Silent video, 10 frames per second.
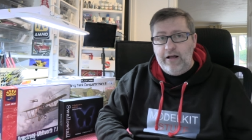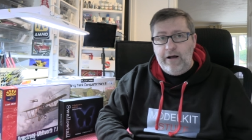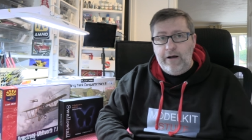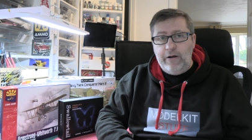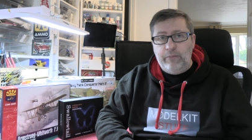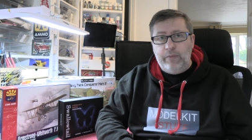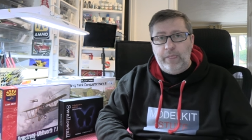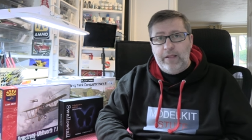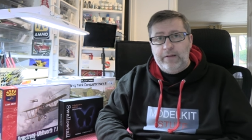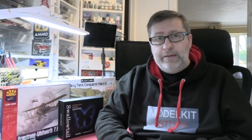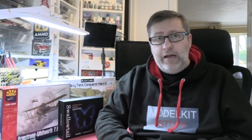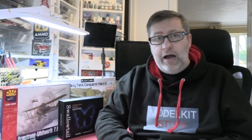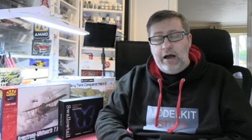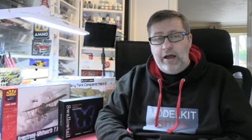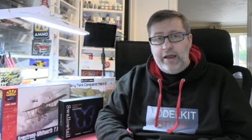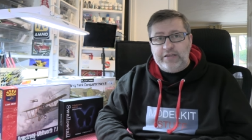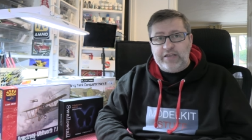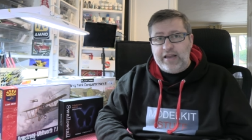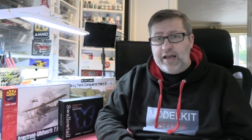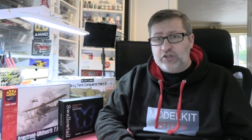Um, uh, he
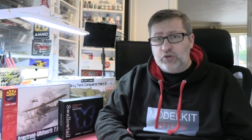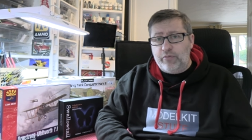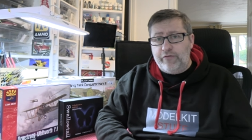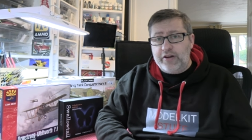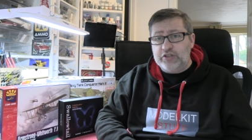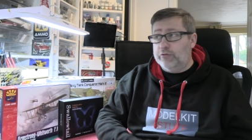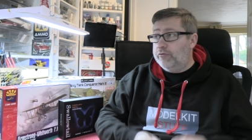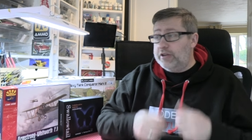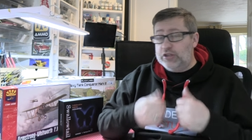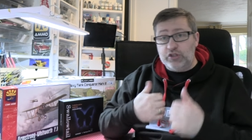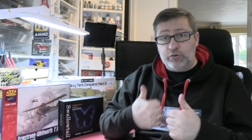said it had some professional features,